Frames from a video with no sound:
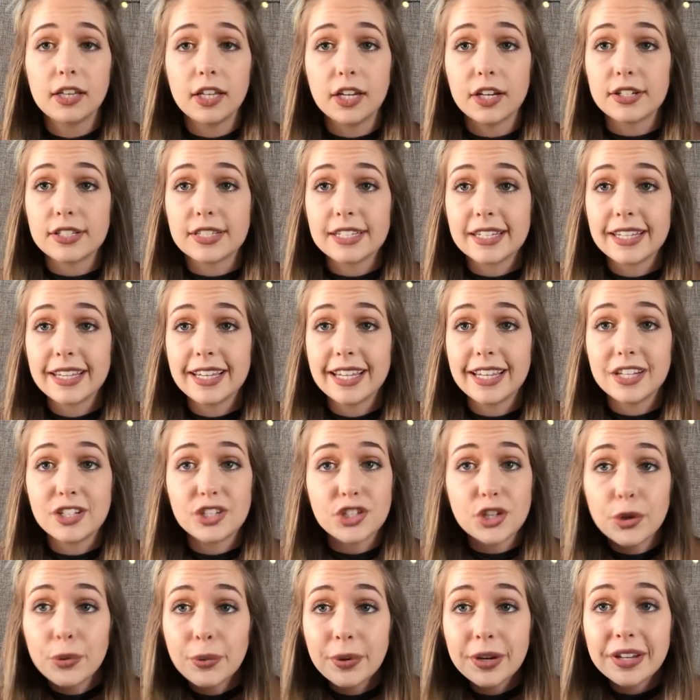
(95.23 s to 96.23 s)
there's
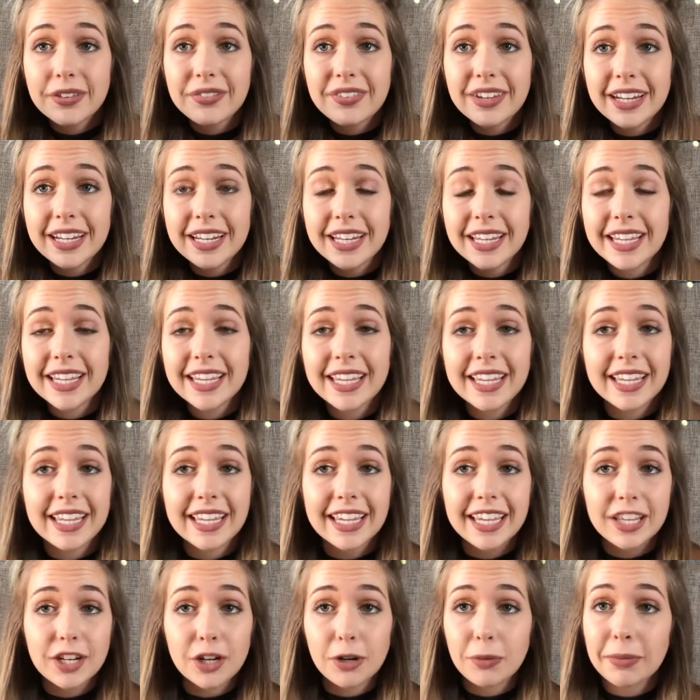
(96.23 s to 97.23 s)
intuitive eating,
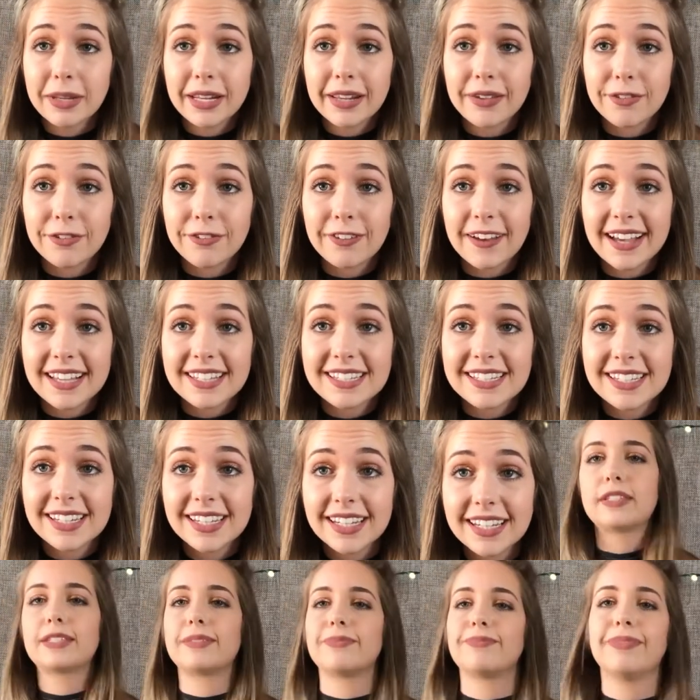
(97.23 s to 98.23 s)
intermittent fasting,
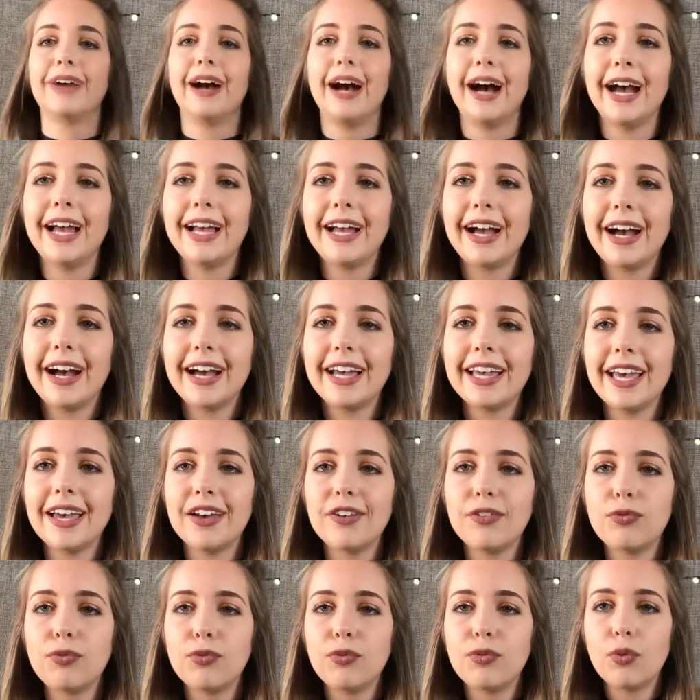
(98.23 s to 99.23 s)
there's
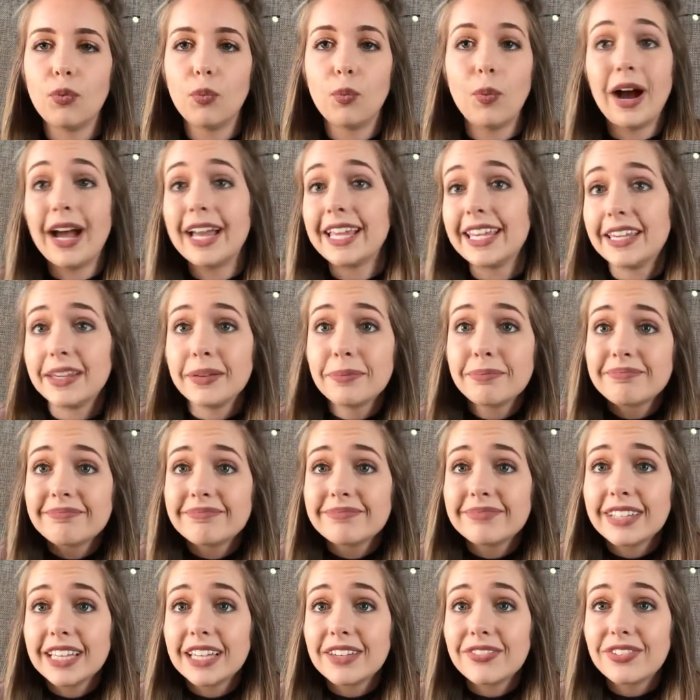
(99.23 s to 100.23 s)
IIFYM
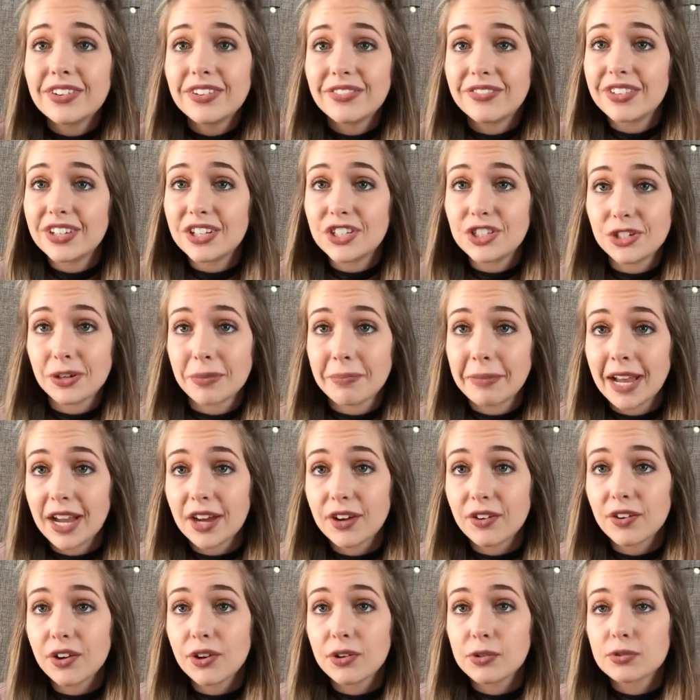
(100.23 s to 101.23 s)
if it fits your
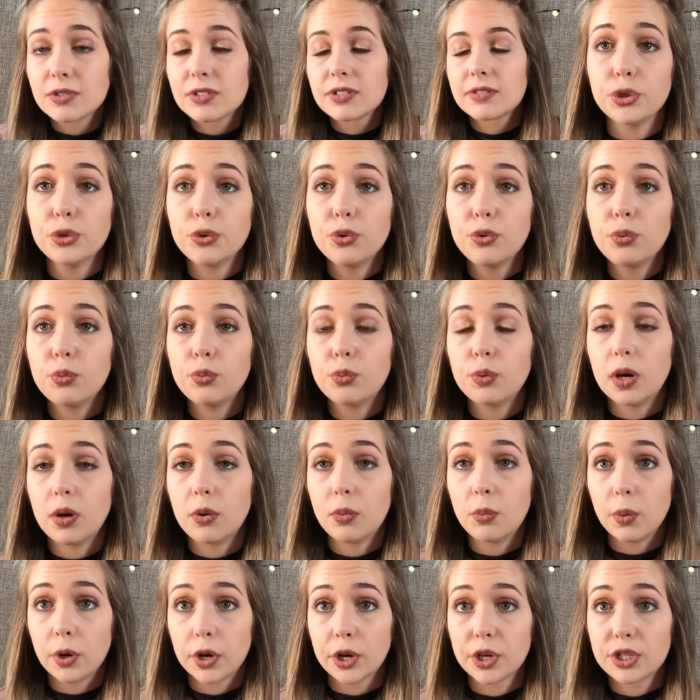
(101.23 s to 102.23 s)
macros. Do
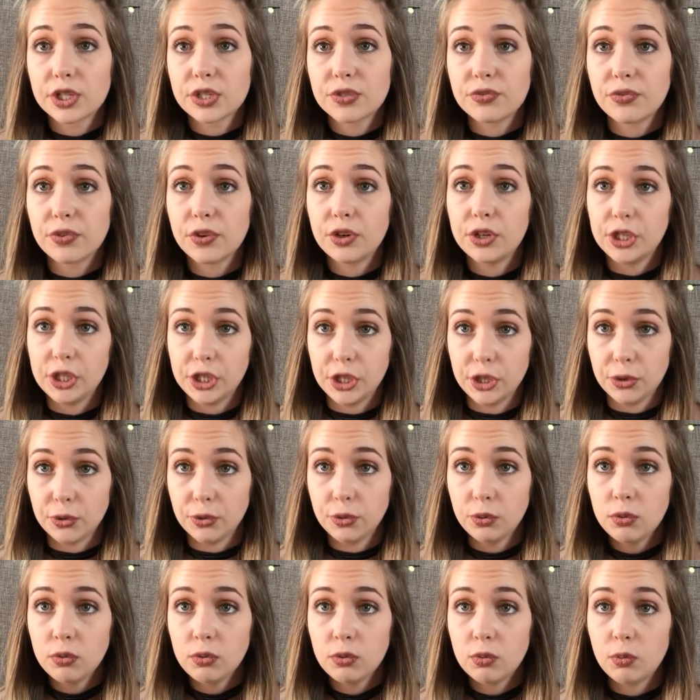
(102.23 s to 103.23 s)
what works for
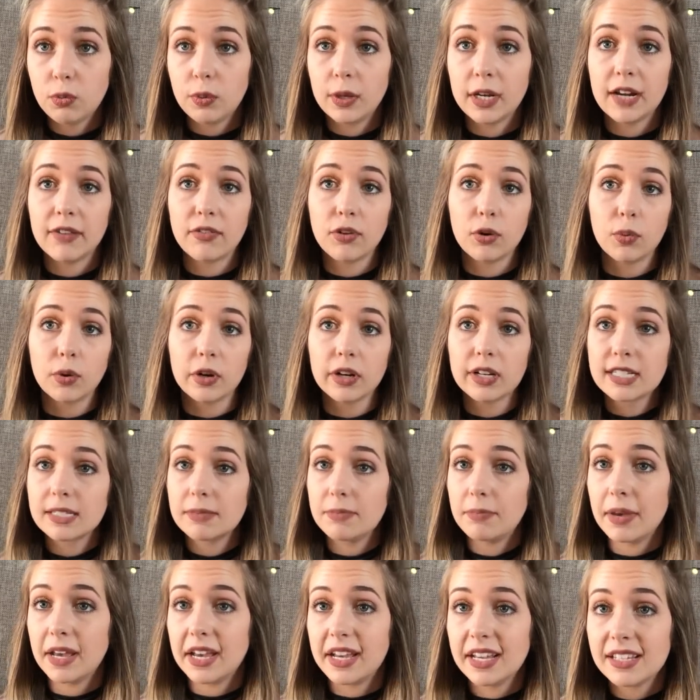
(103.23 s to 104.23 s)
you, whatever
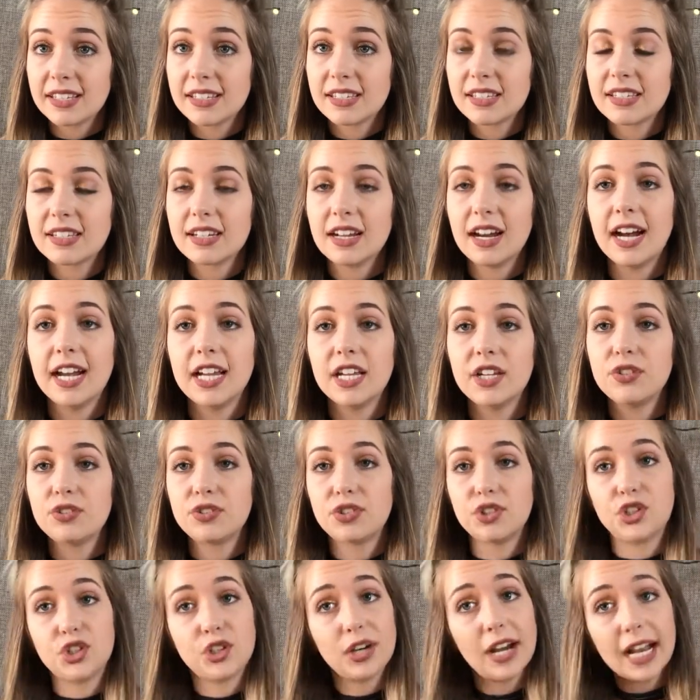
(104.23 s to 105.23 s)
works best. I
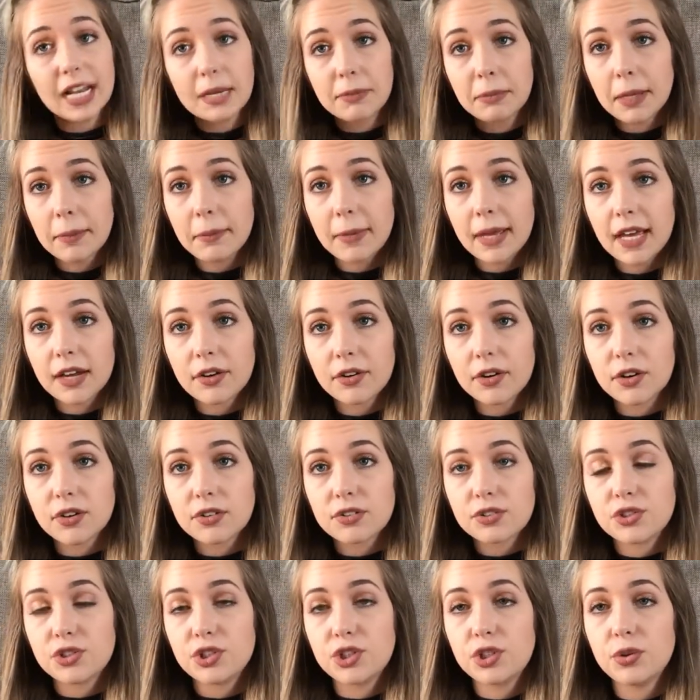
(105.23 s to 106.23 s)
used to track my
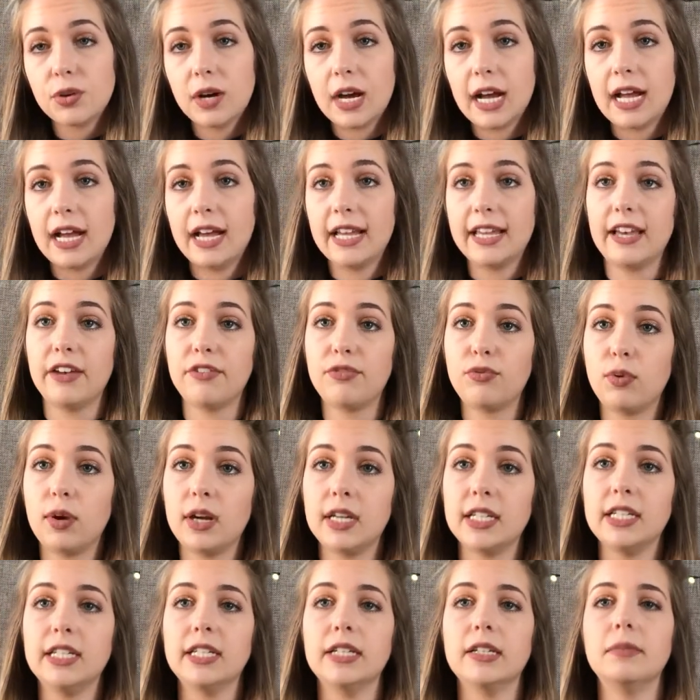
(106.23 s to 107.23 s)
macros and do
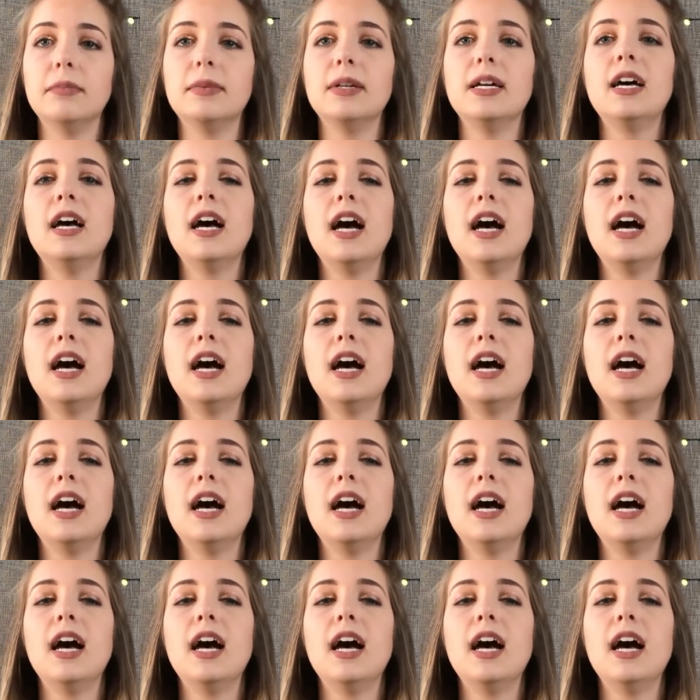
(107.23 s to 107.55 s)
IIFYM.